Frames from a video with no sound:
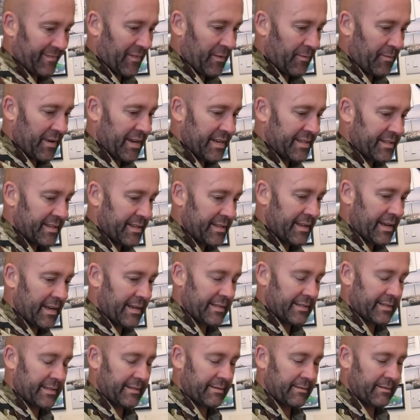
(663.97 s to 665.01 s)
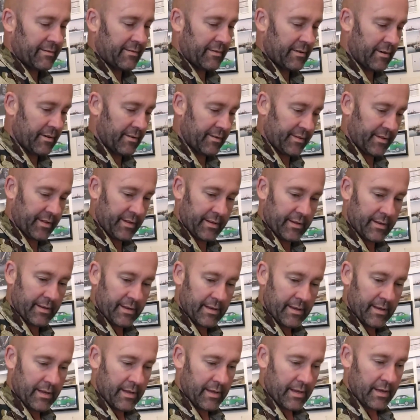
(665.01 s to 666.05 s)
Where's it at? We've got
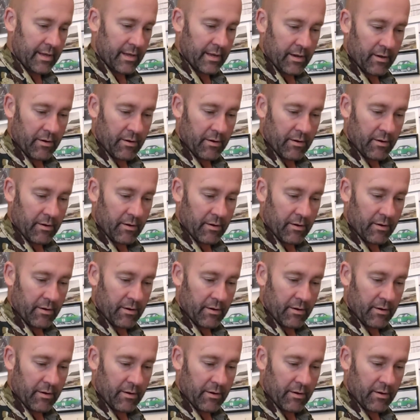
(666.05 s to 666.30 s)
the,